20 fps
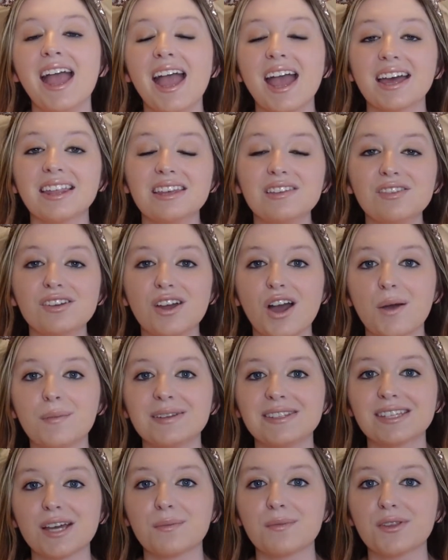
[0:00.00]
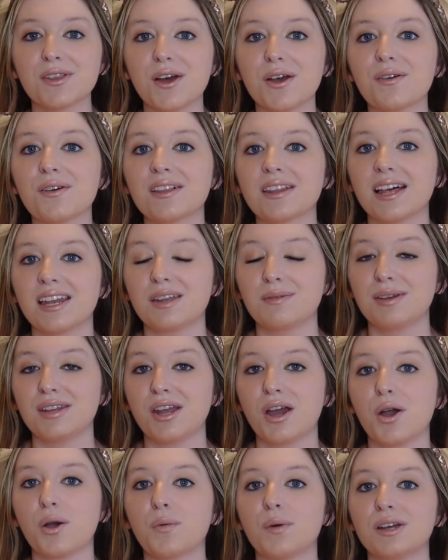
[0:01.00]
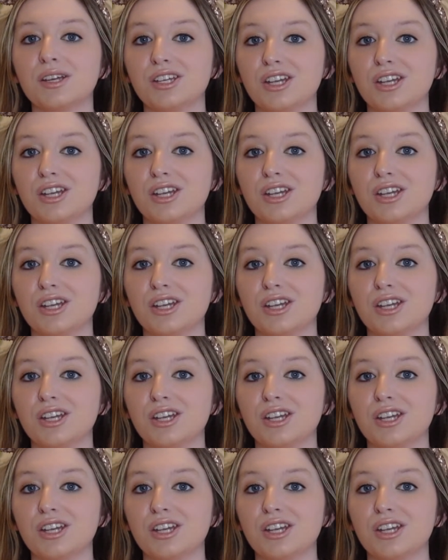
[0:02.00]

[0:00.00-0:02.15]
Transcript: and leave a comment down below letting me know what